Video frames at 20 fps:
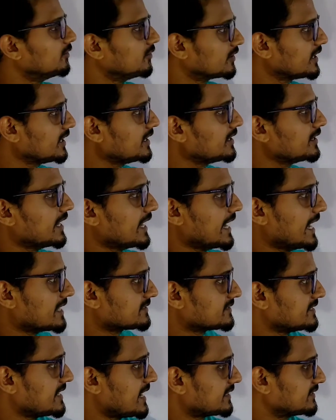okay,
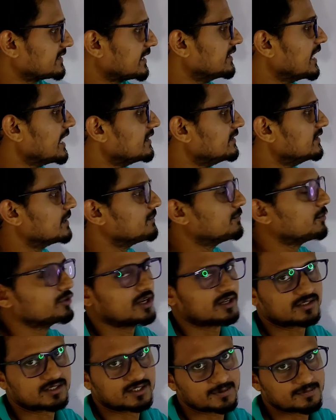as reactant and their
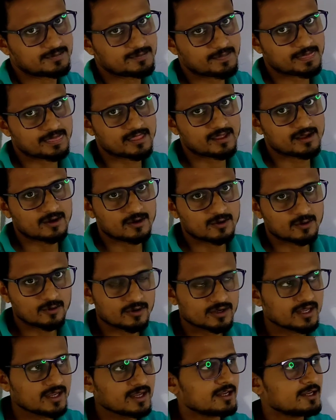product.
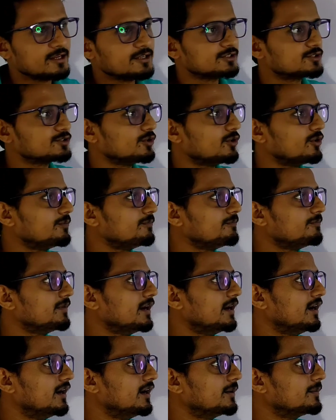Okay, so
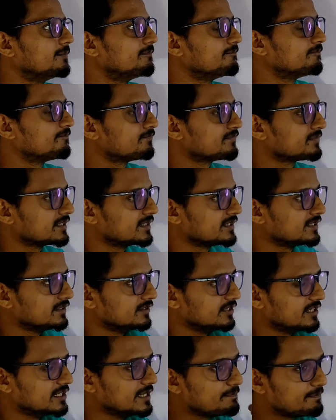
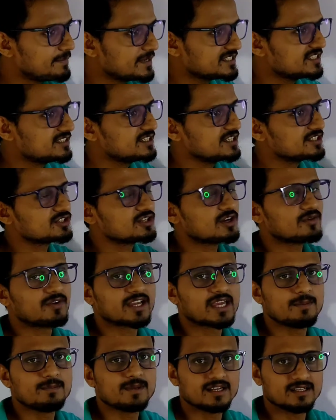the representation of
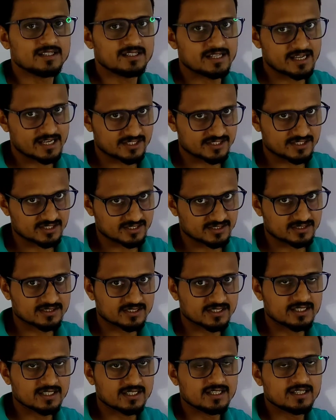a chemical
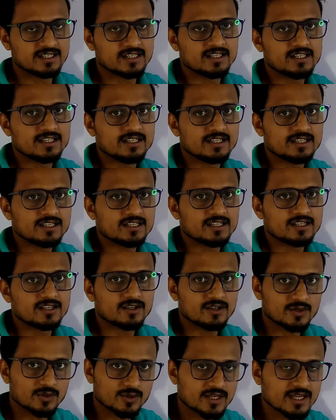reaction,
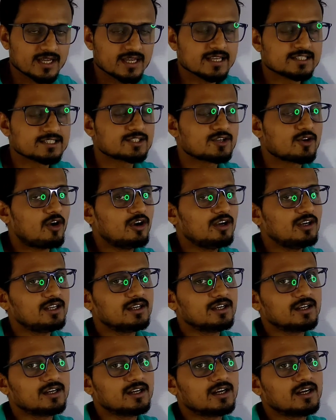okay, is
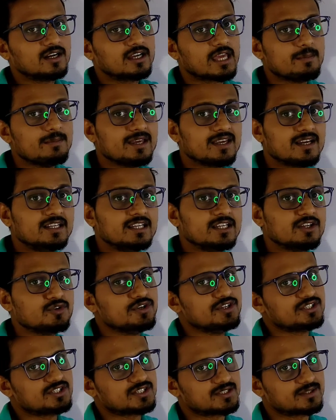called chemical
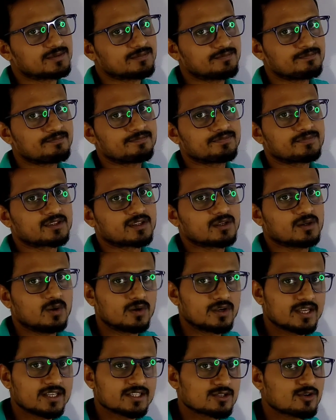equation.
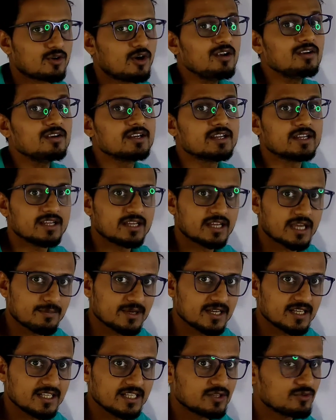Okay, is called
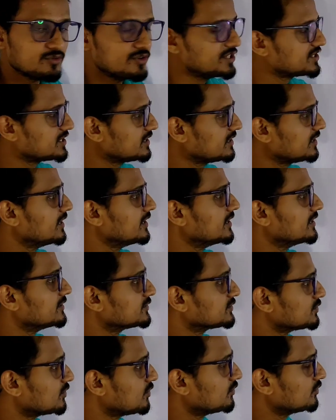chemical equation.
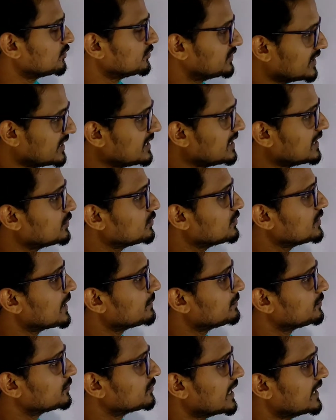So there we
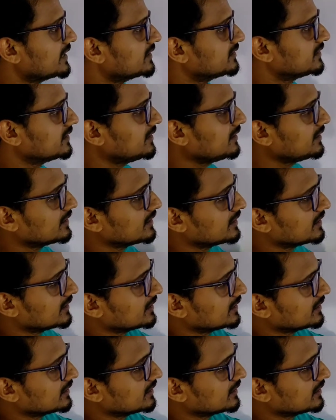have to write the